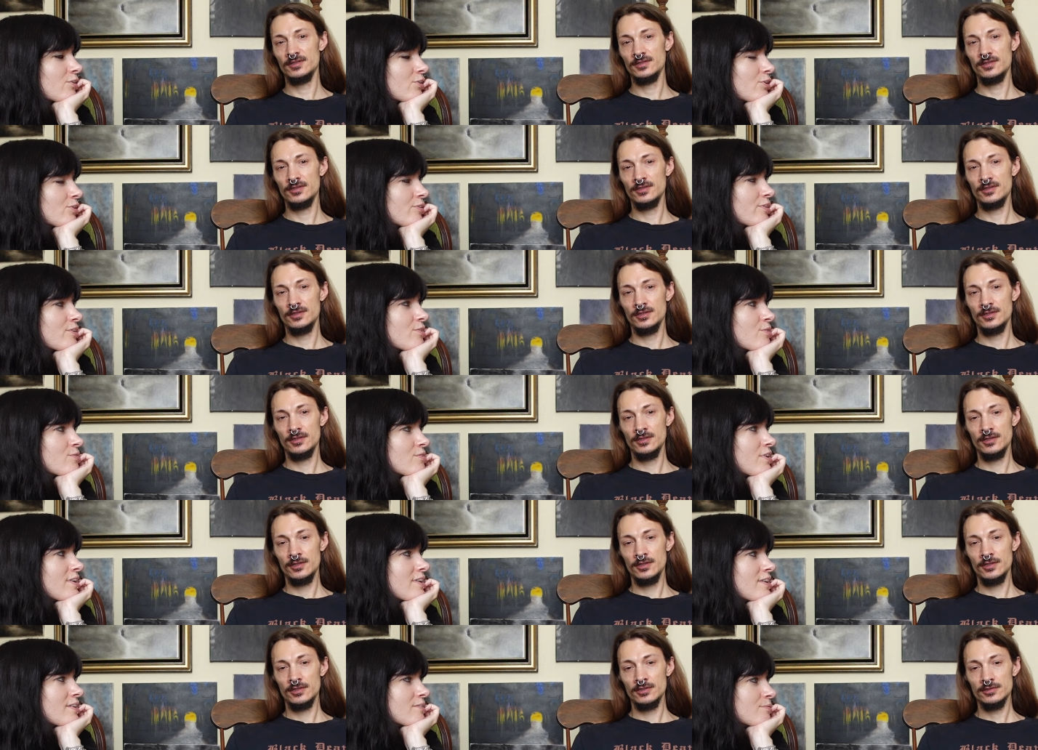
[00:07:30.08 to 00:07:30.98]
Speaker 1: are you into
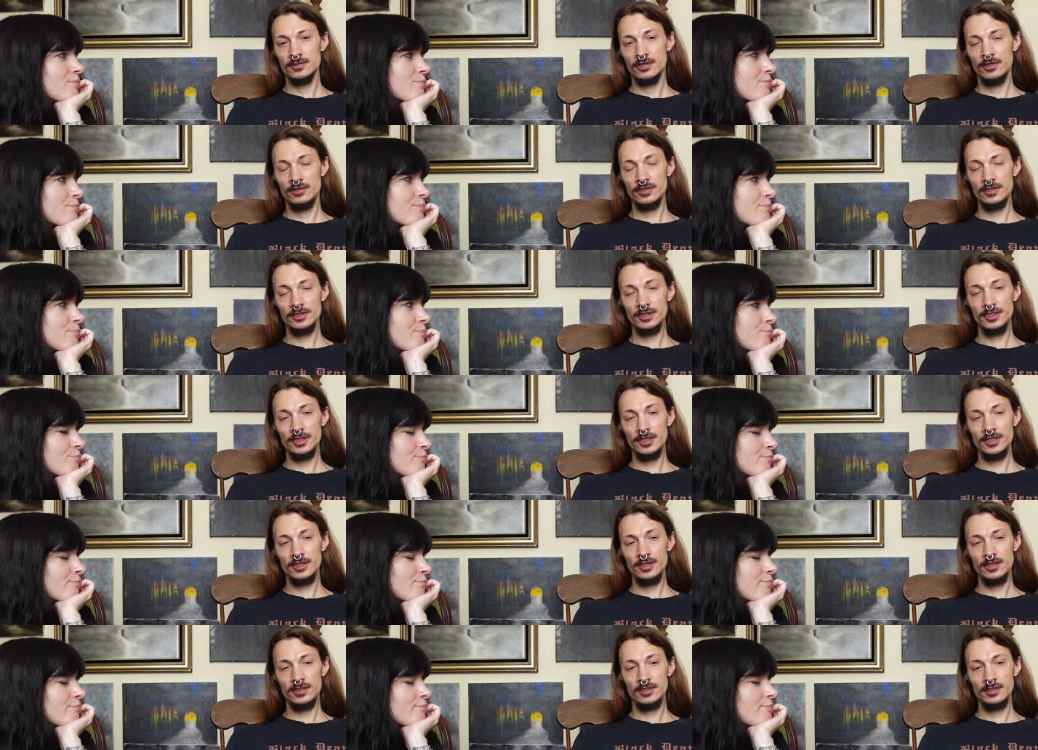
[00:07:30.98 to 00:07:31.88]
right now?
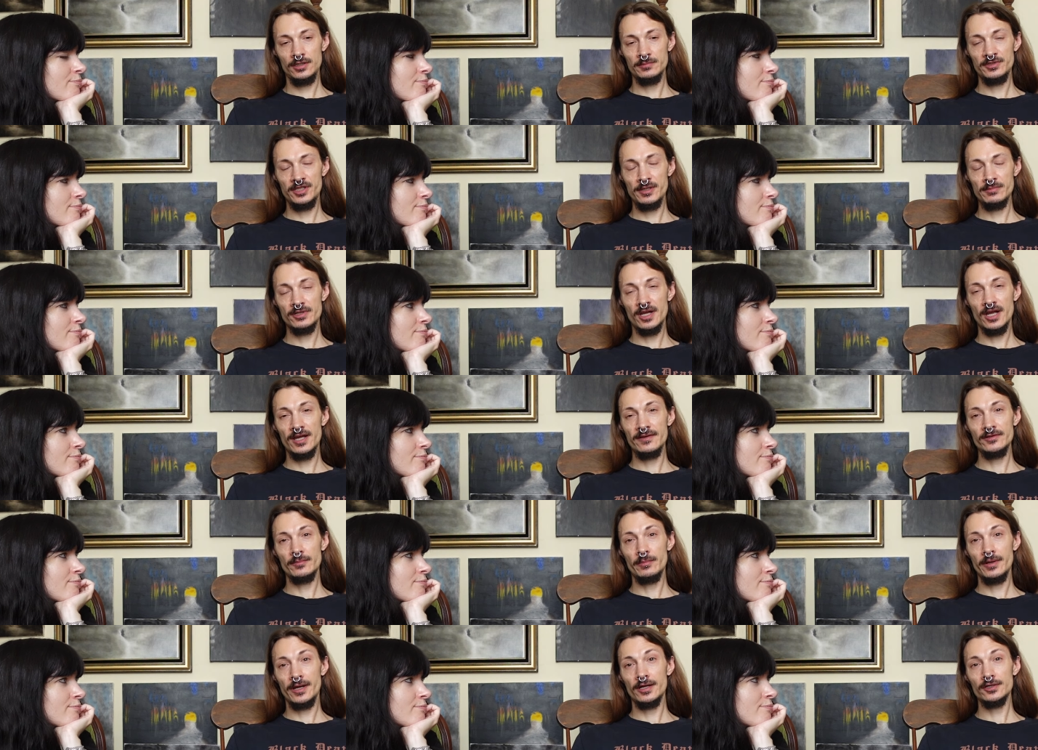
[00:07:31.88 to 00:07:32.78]
Speaker 2: Currently, I'm deep
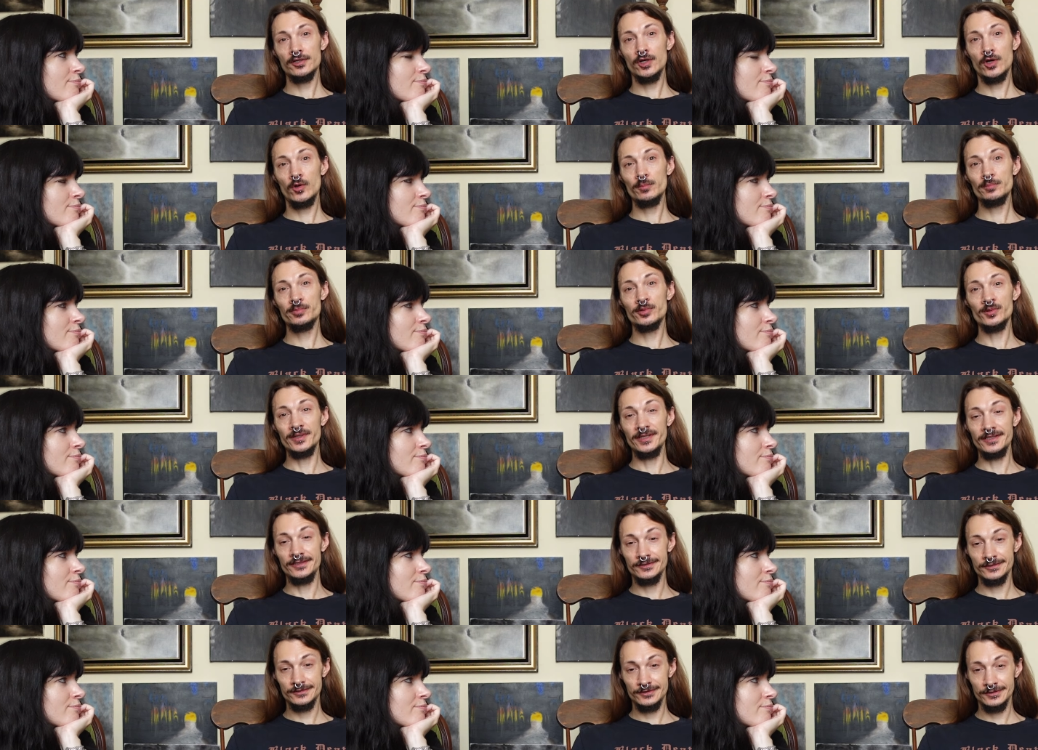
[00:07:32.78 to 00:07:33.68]
diving a band called
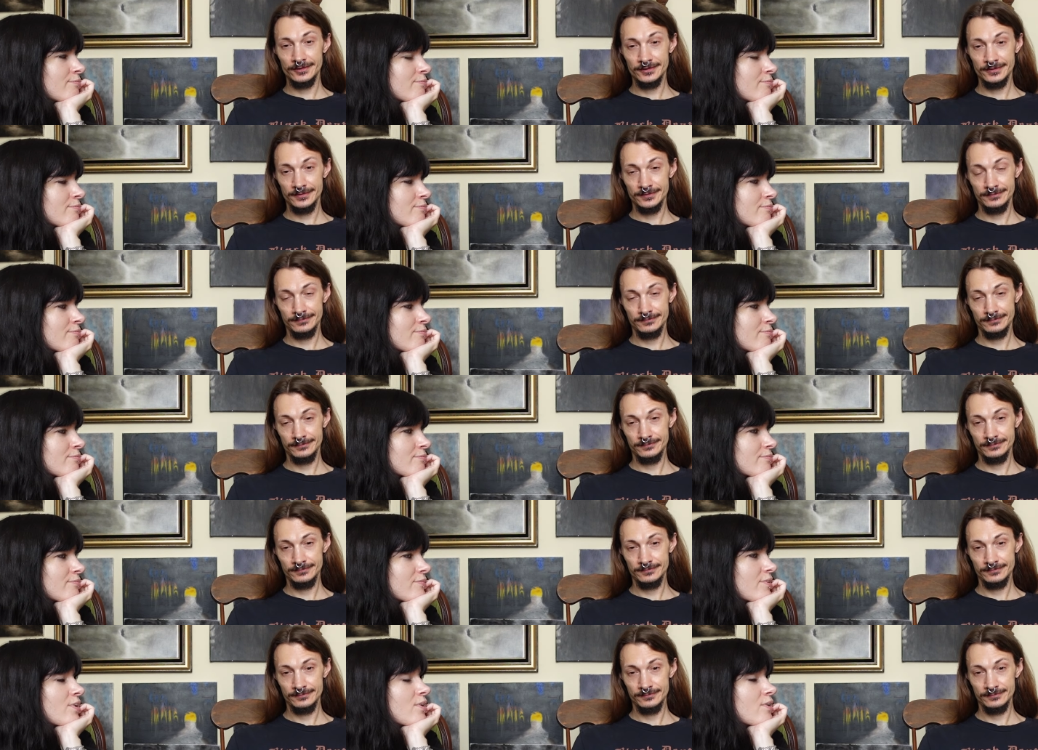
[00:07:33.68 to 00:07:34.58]
Priest.
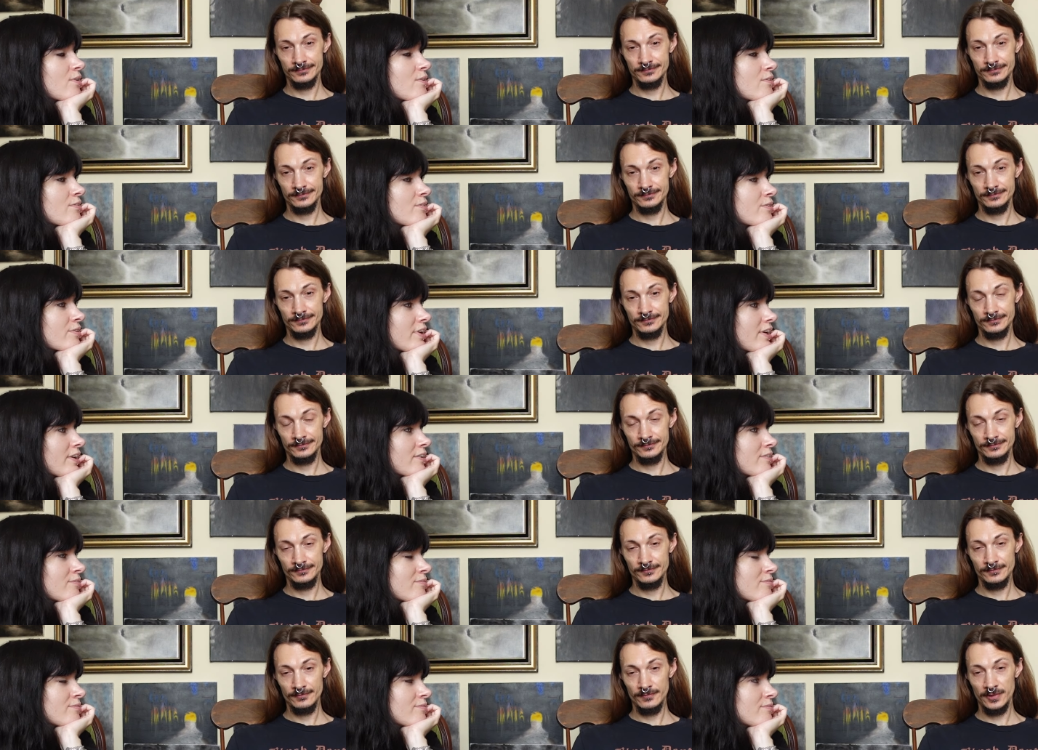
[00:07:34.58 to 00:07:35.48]
Speaker 1: Oh, okay.
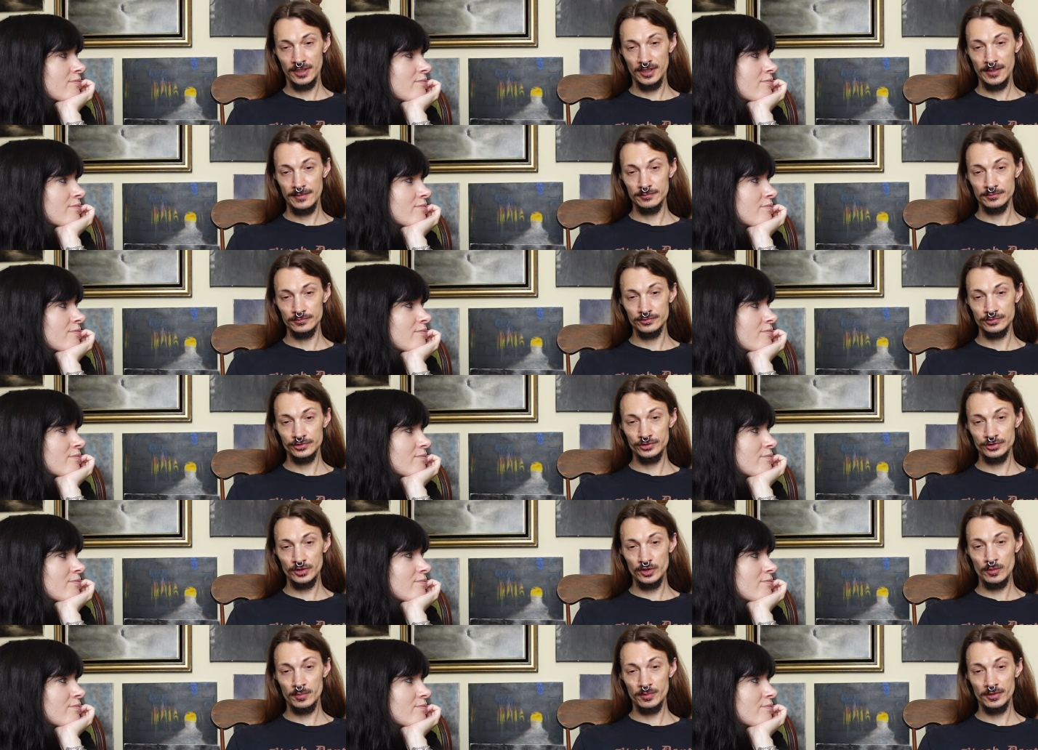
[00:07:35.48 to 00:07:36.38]
Speaker 2: But I'm
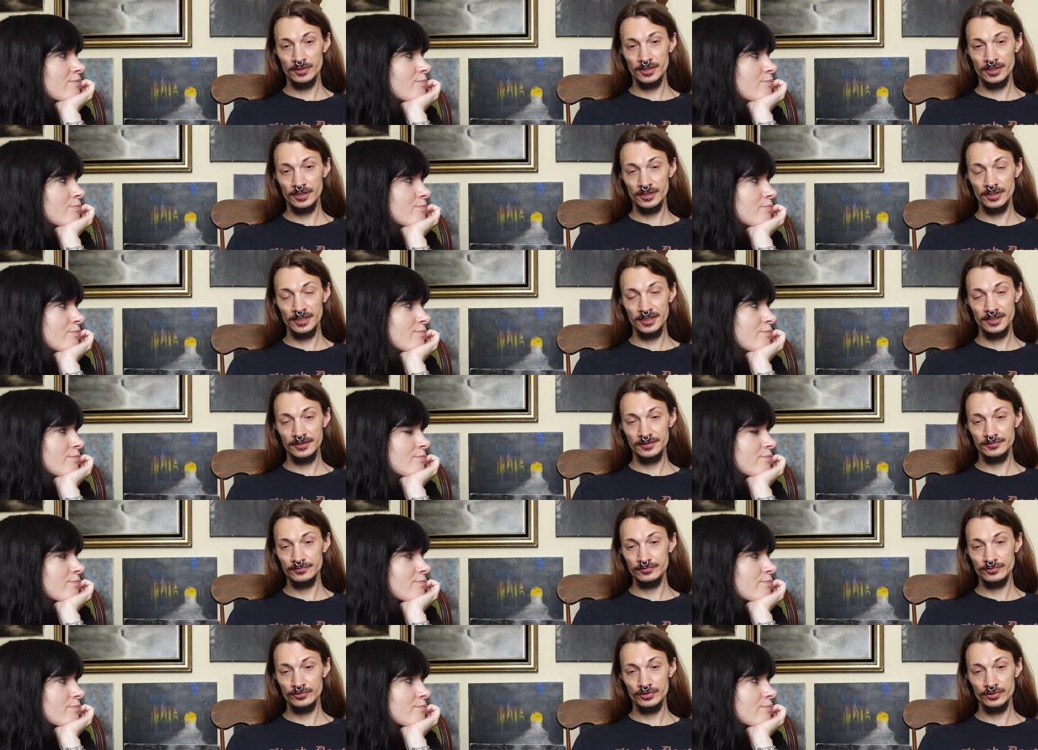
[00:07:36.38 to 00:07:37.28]
super
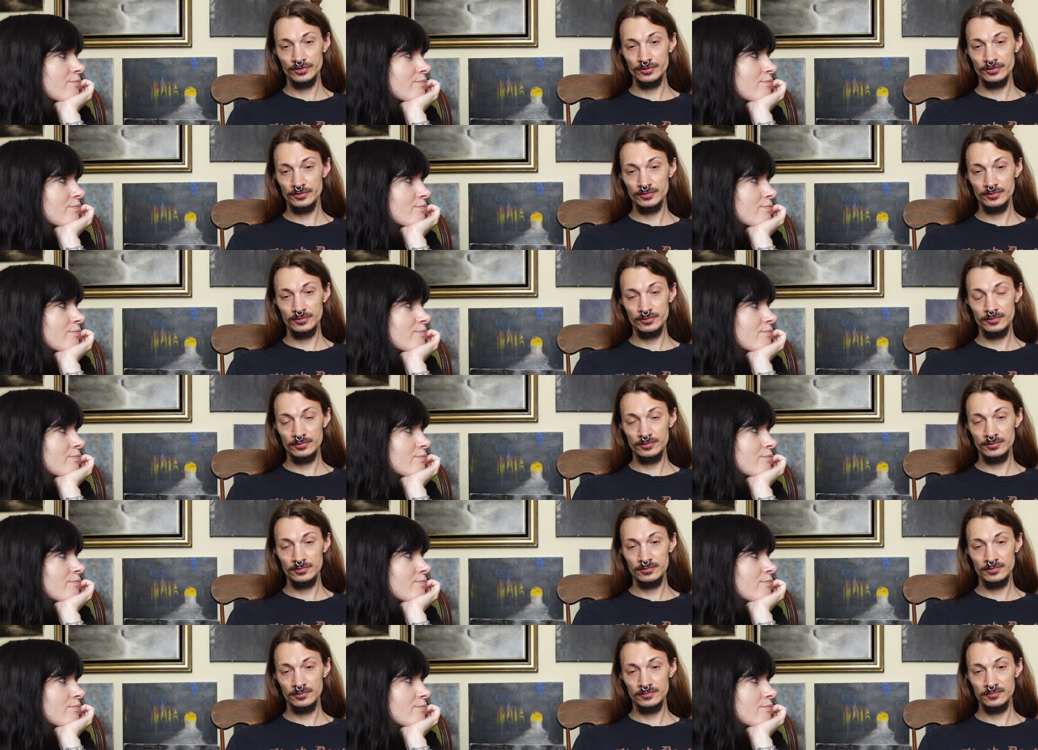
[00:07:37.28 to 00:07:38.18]

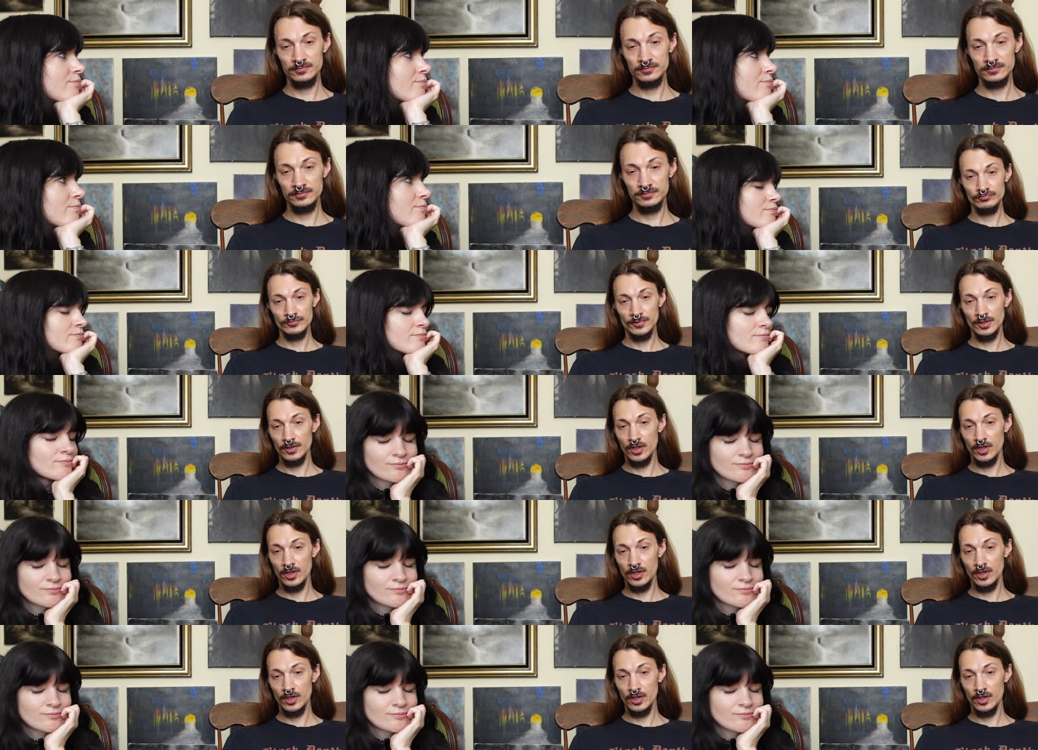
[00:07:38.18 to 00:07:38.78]
into a